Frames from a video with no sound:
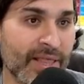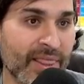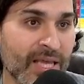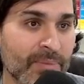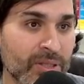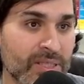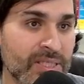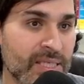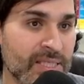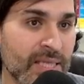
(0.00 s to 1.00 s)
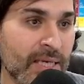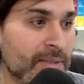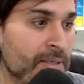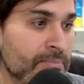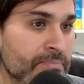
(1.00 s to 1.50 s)
thing about this is that
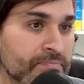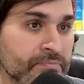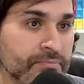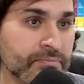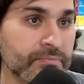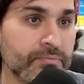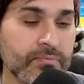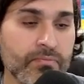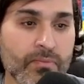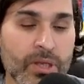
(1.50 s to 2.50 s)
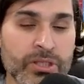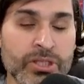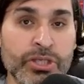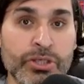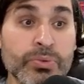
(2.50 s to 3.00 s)
the
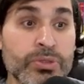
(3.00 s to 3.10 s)
queue is